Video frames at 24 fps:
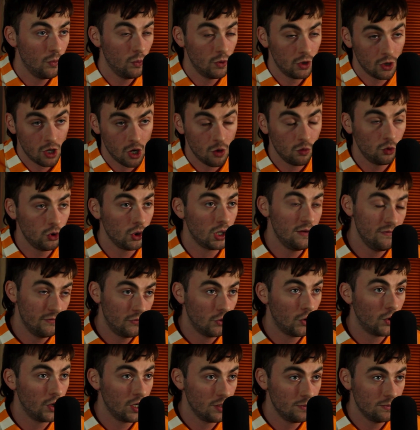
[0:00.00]
we'll go looking
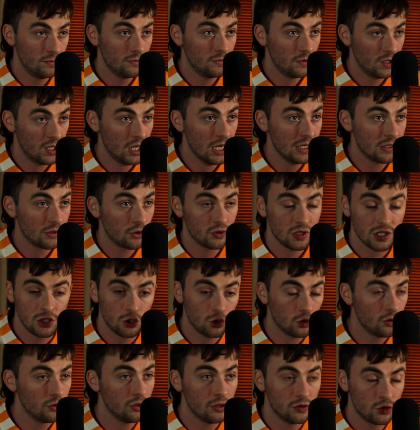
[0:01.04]
for him, right? Because he
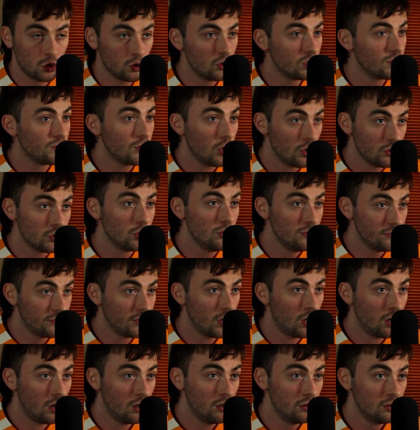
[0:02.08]
shouldn't have gone too
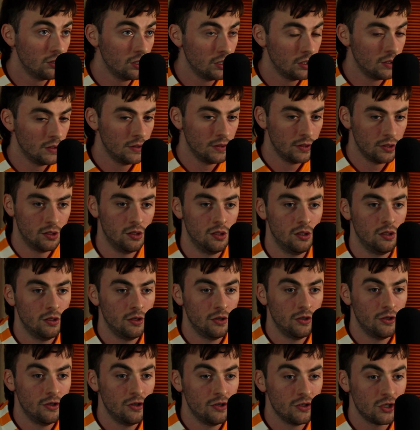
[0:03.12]
far.
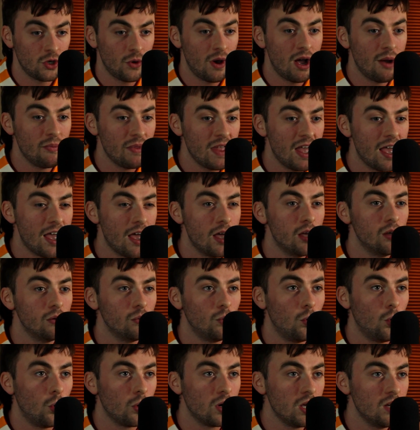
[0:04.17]
So I'm there
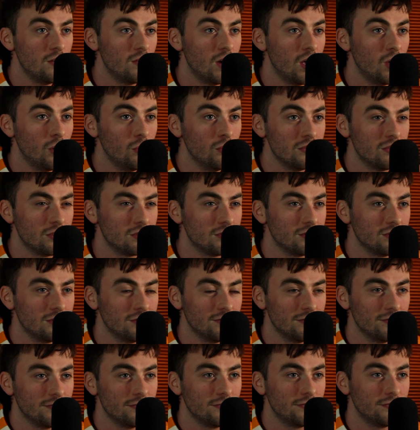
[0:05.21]
walking around
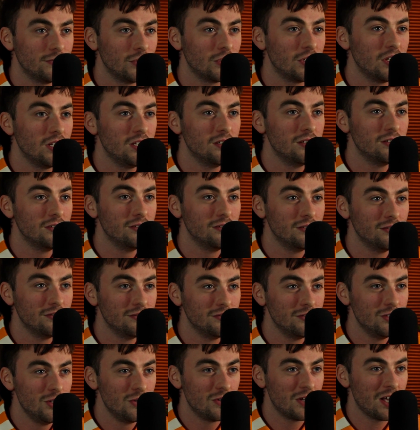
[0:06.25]
fucking
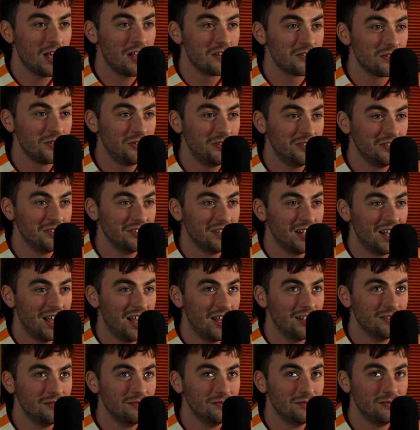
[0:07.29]
Newcastle
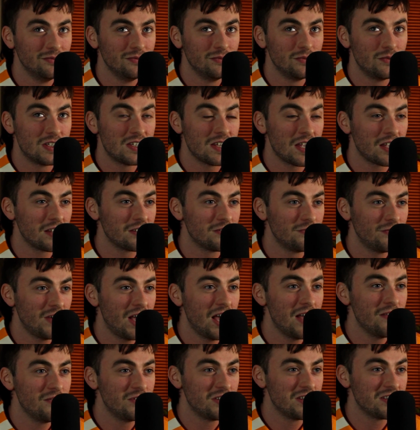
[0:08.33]
at
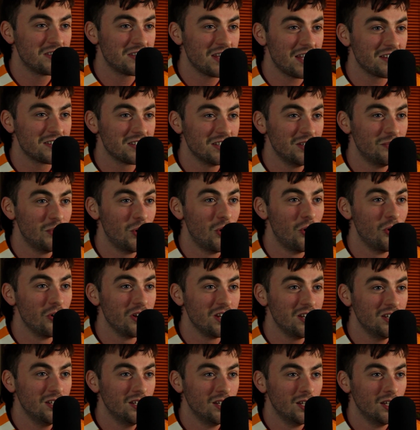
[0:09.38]
5 to 6 in the morning,